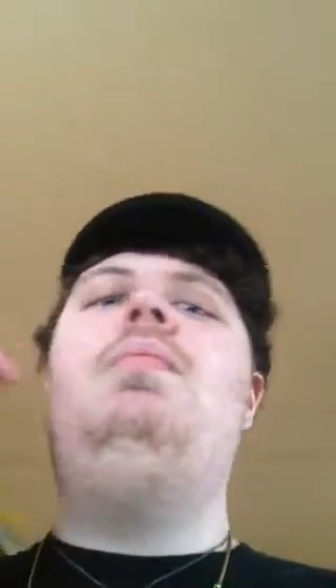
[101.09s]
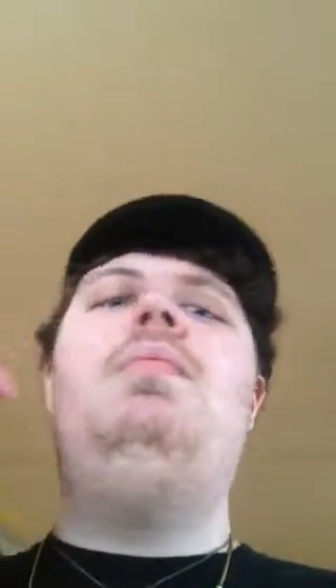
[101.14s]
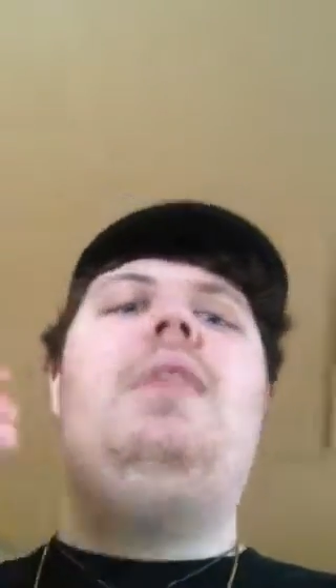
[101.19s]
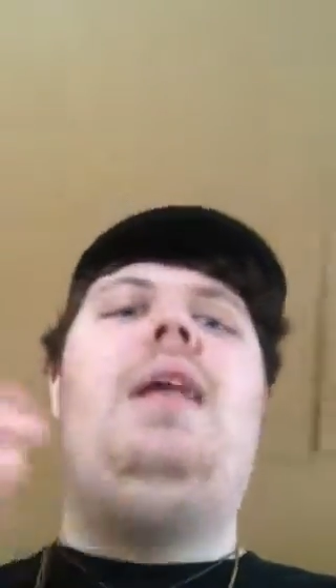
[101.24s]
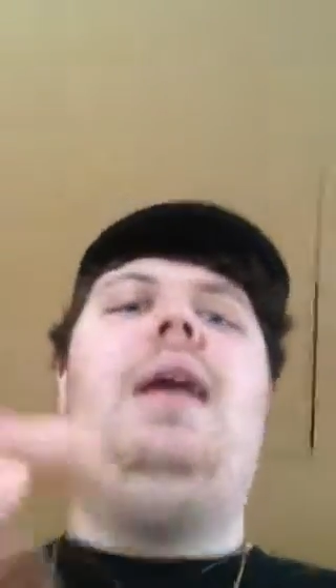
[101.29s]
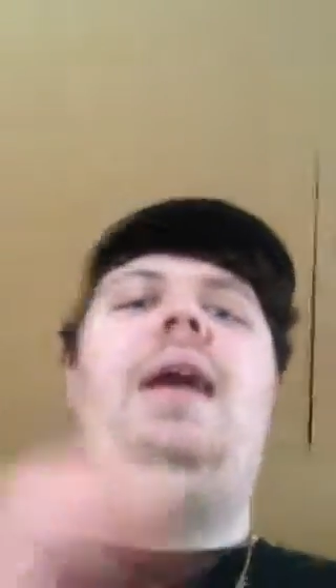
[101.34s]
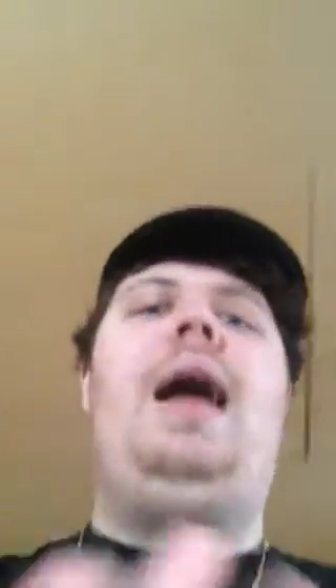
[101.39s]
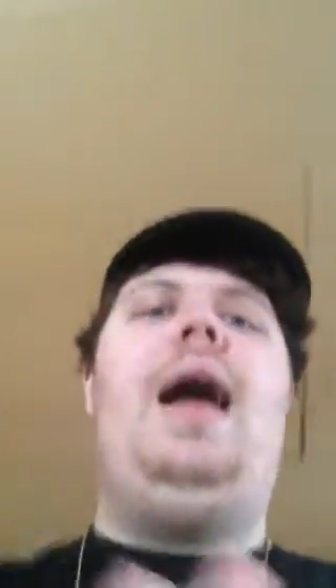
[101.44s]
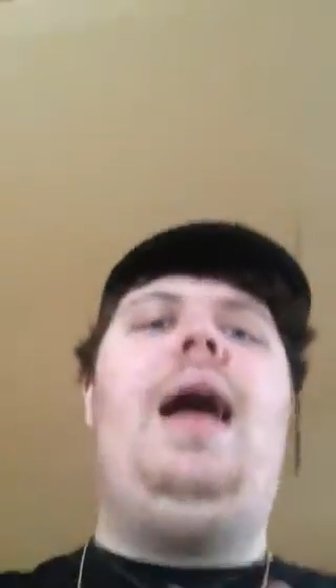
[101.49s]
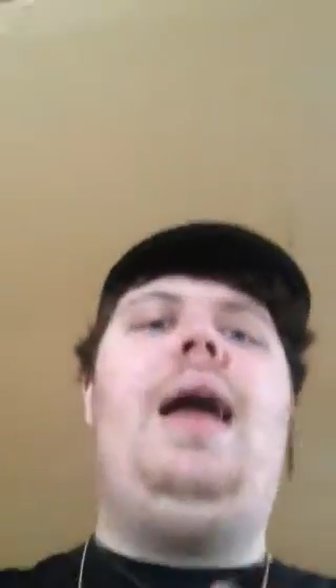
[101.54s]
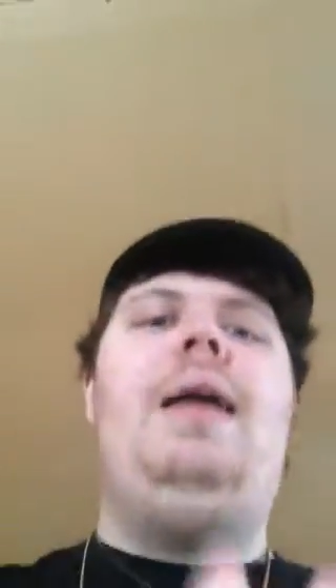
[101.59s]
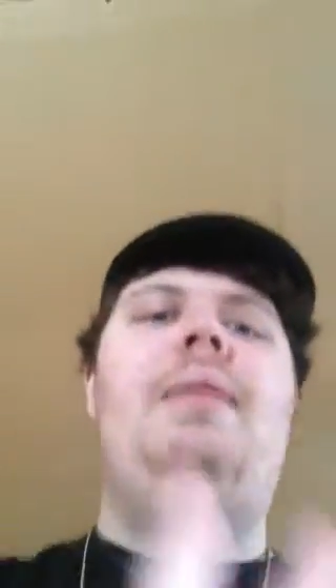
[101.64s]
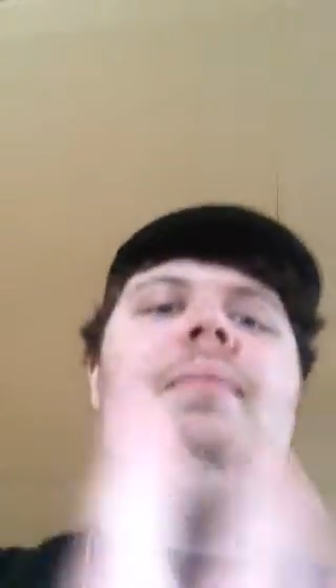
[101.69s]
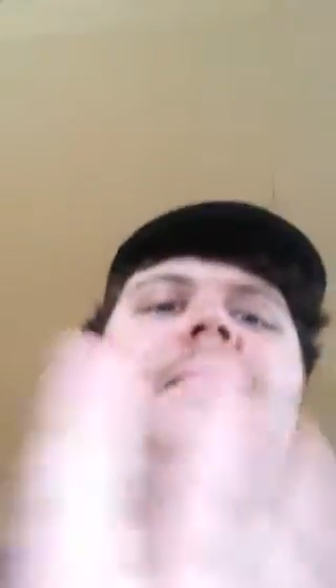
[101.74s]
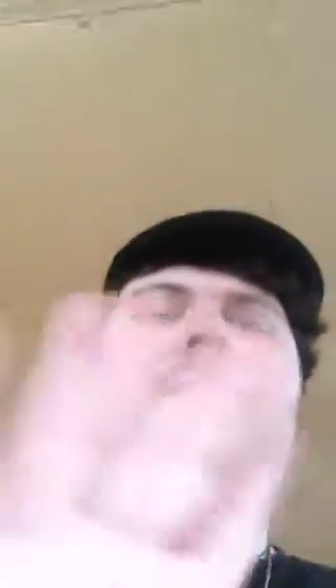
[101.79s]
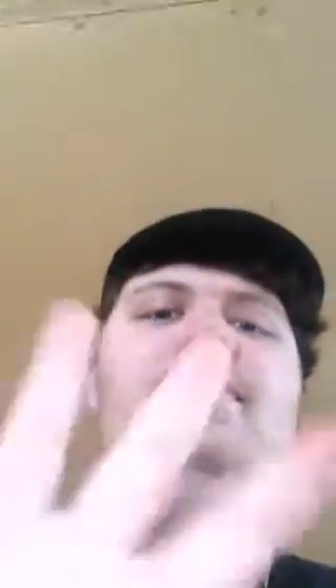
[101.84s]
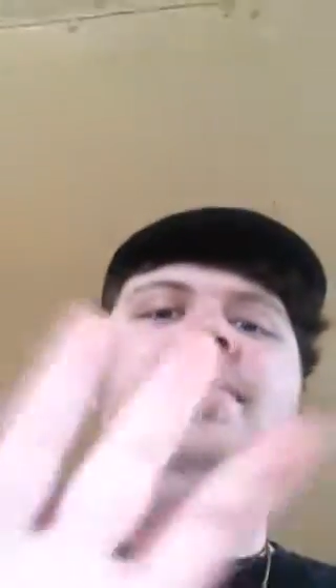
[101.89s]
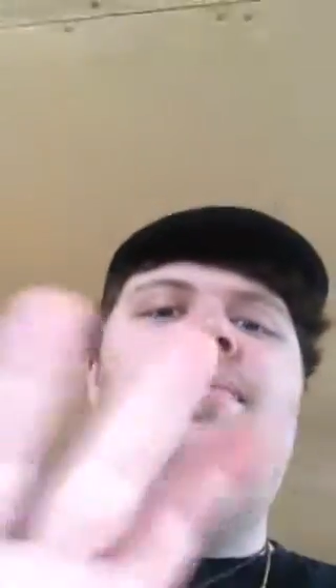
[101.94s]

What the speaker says: saying hi.